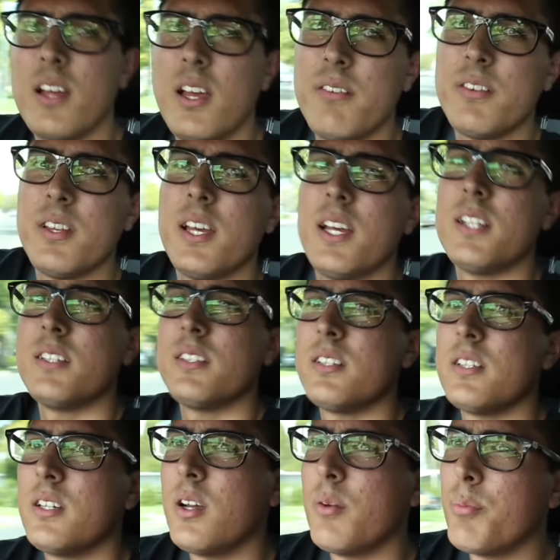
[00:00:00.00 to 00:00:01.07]
I haven't had
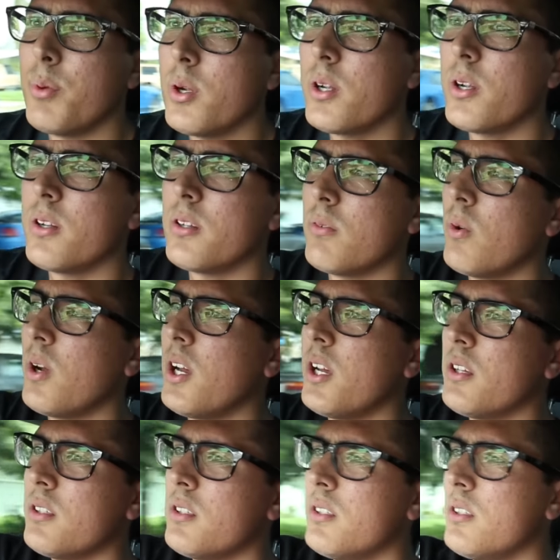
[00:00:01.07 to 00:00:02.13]
a burger in a
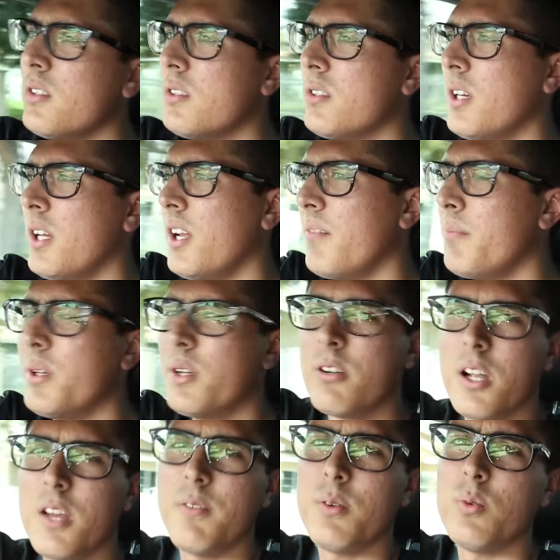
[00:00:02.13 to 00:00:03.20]
while, and I've been
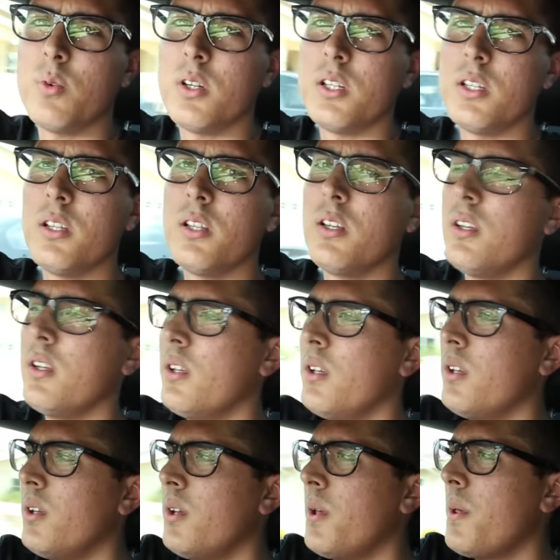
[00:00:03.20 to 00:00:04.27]
craving one.
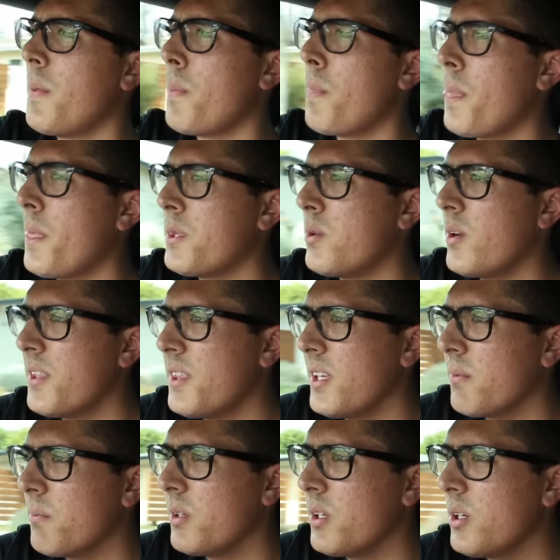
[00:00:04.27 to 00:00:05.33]
So I
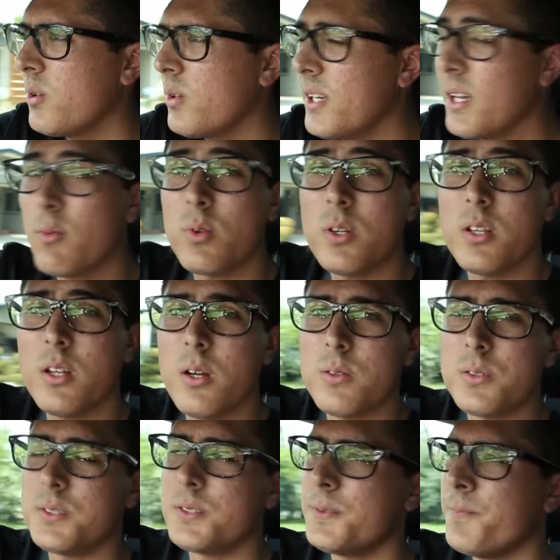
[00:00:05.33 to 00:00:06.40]
think I'm gonna go get one of
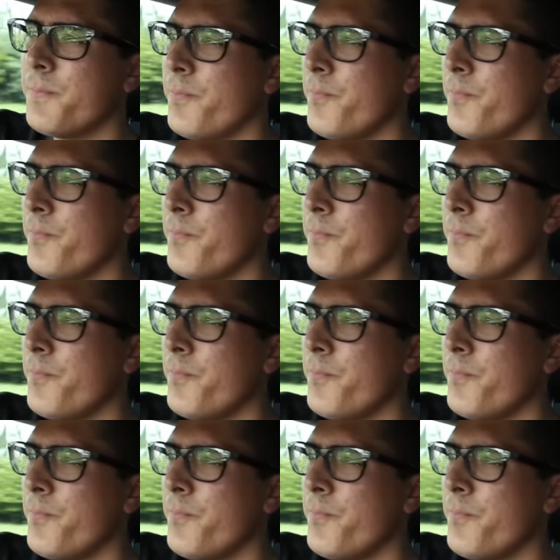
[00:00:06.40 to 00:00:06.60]
those.